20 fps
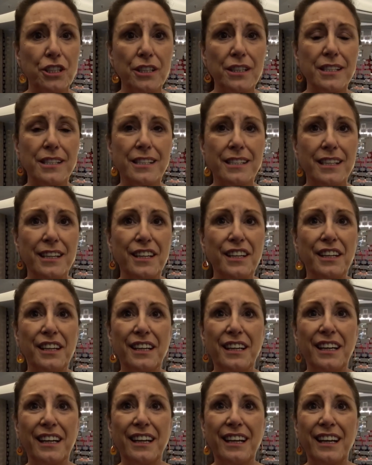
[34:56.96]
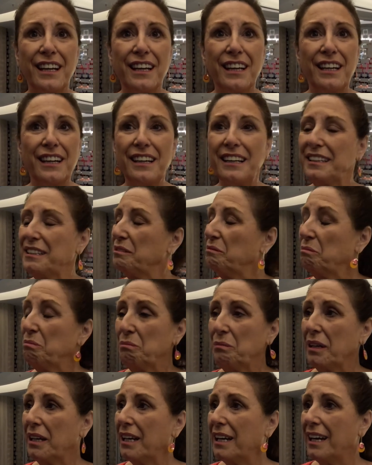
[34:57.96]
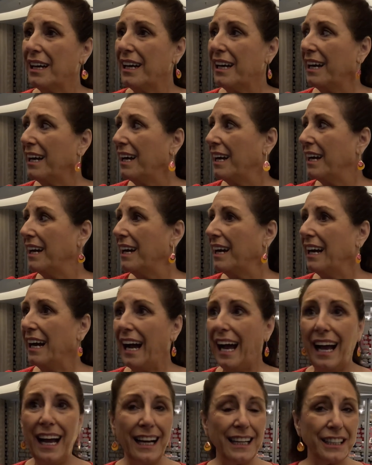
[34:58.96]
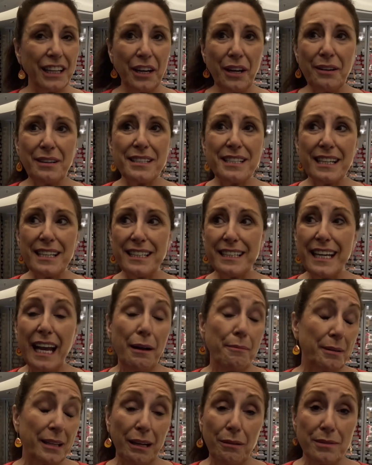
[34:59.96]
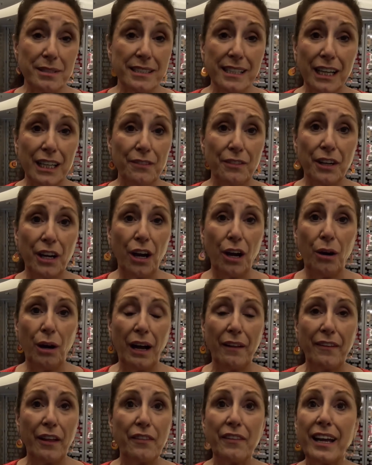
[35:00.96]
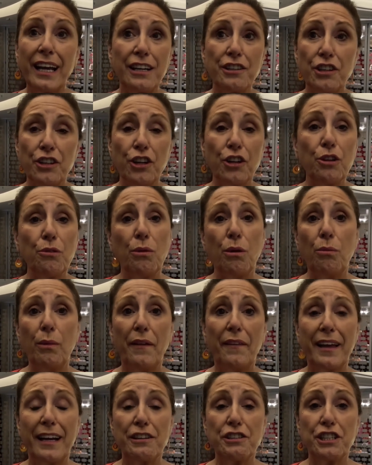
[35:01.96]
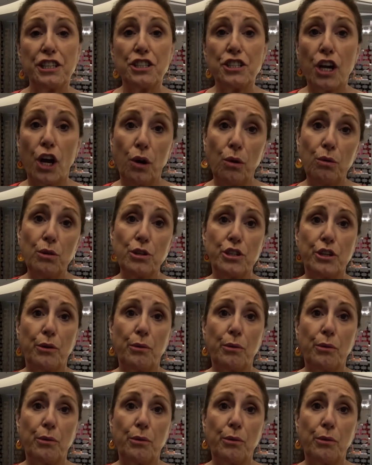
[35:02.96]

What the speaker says: out that. I can't imagine they've got too many second-hand Rolexes on them. I don't know. Yeah, but that was kind of a whole. And then they had another one where they actually told